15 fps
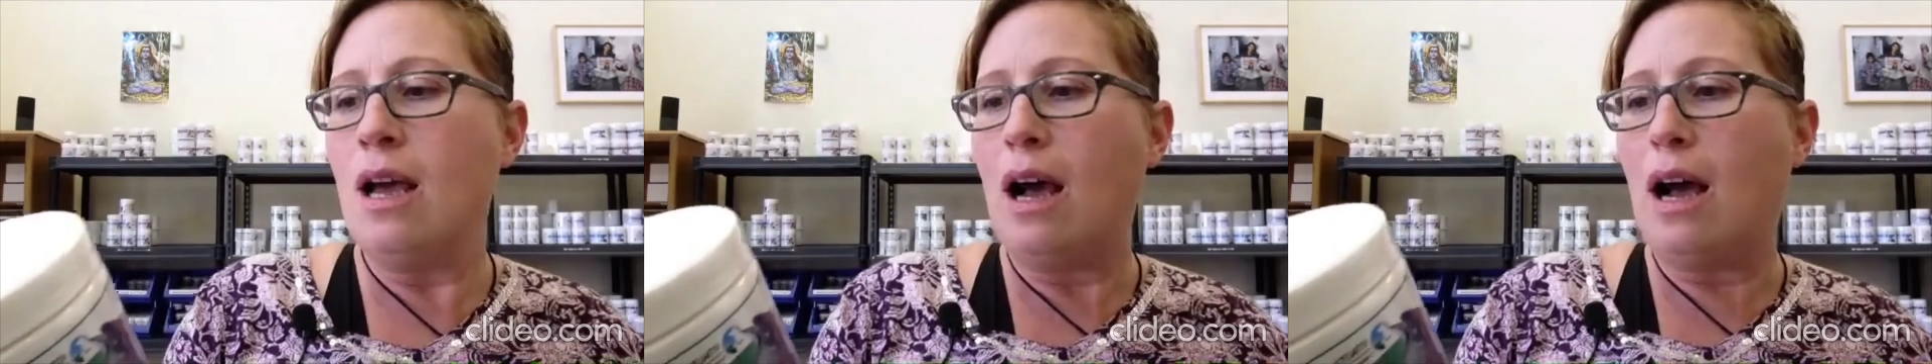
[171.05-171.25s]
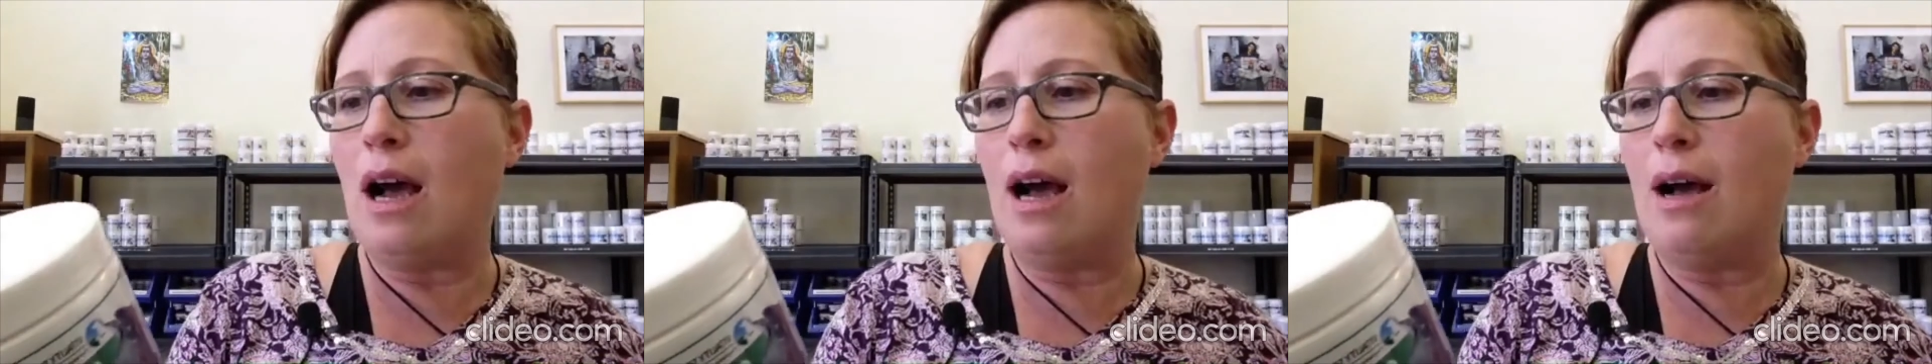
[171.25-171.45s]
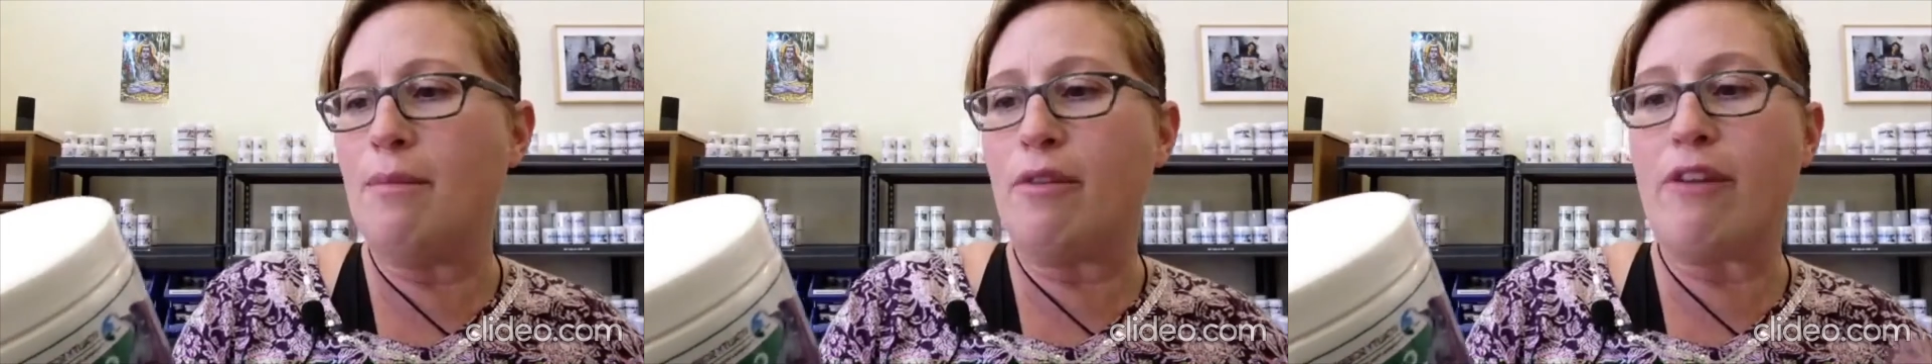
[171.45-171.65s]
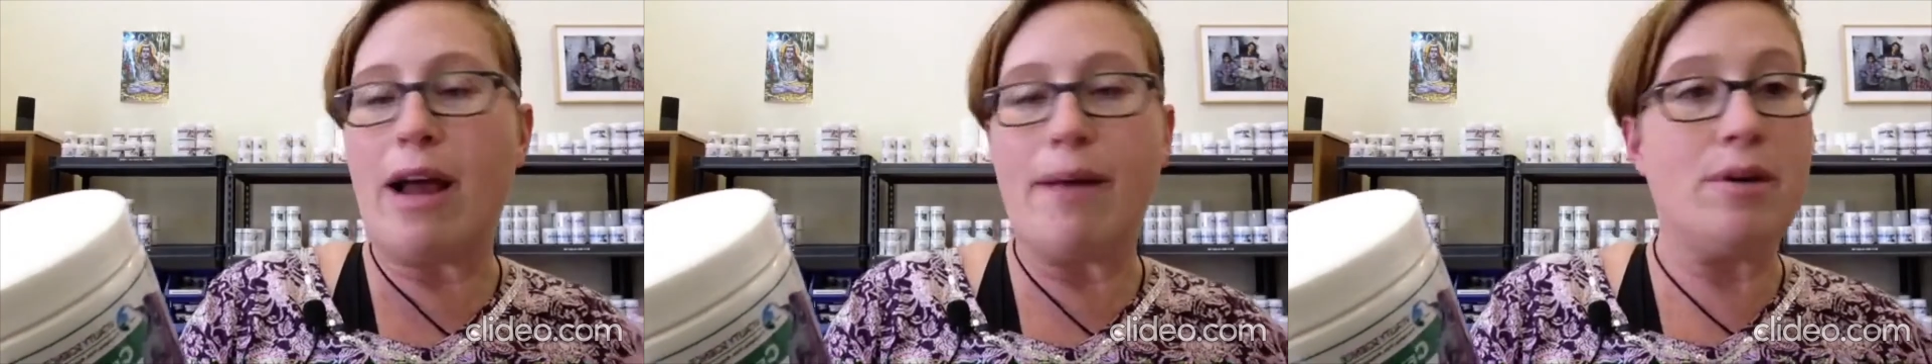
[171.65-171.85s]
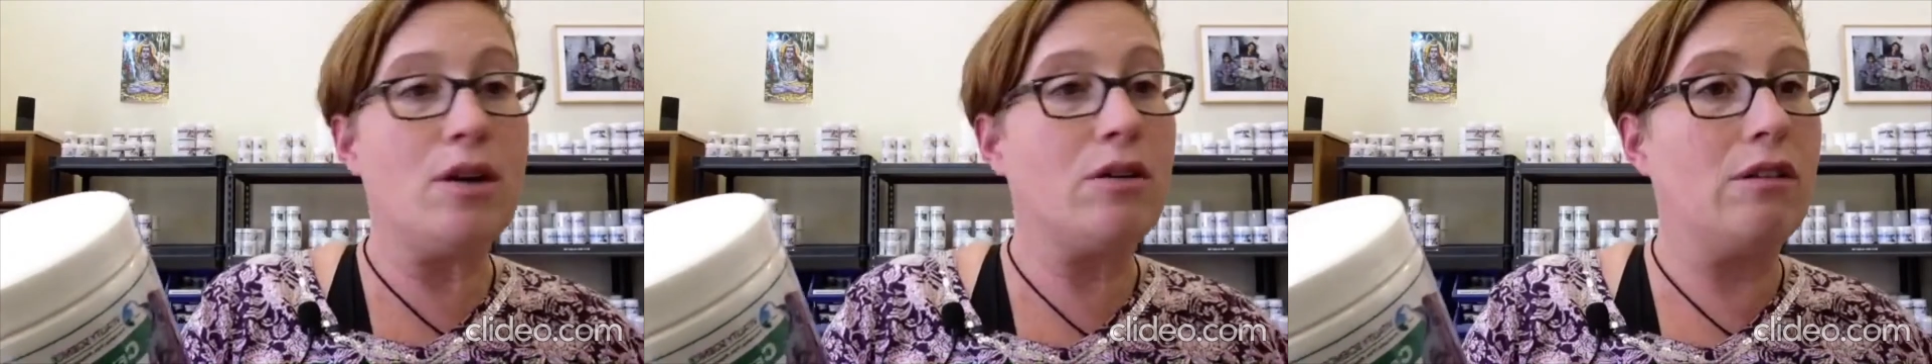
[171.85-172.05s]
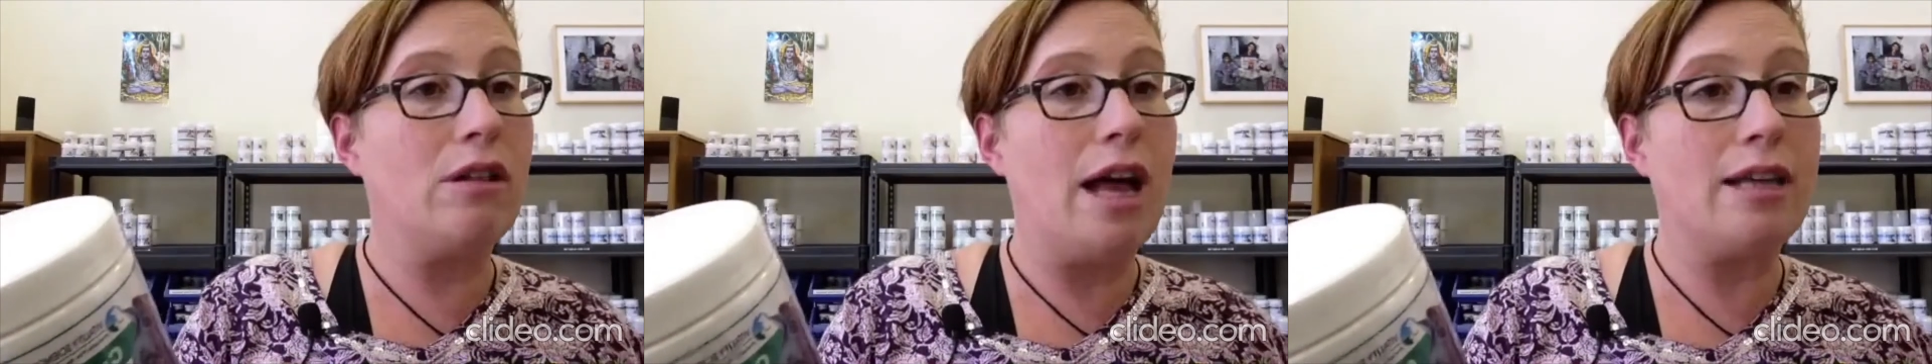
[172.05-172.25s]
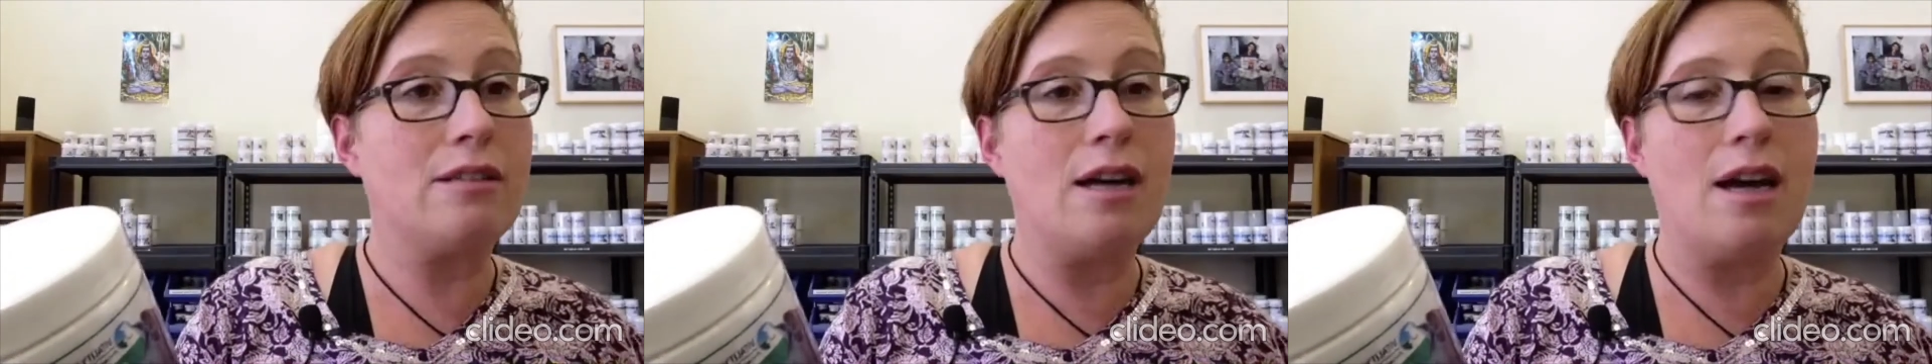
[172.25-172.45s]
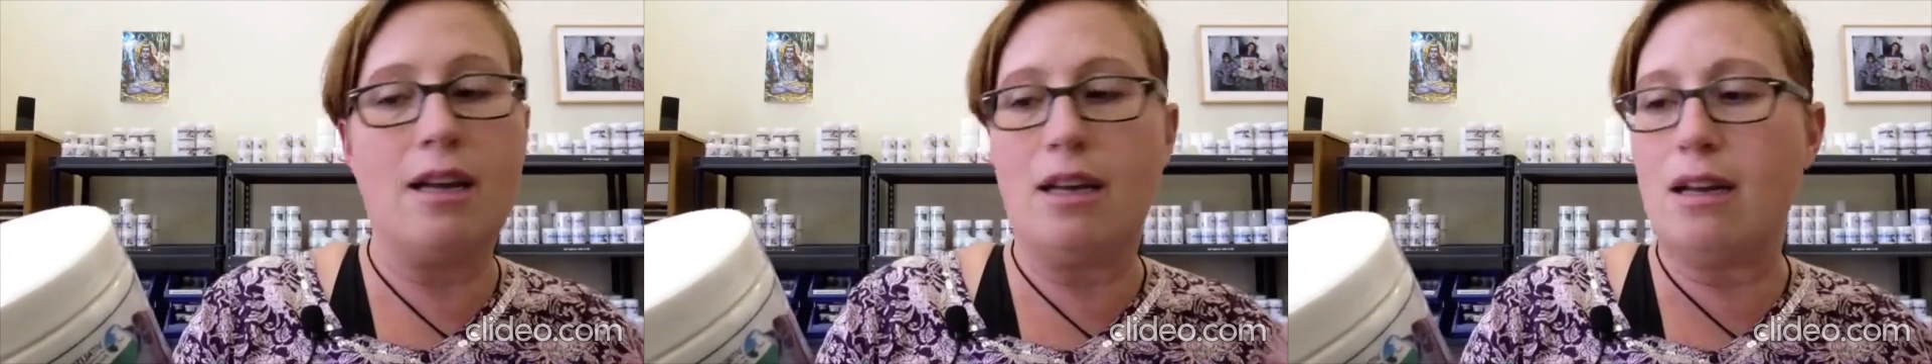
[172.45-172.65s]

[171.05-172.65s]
Arabinogalactone,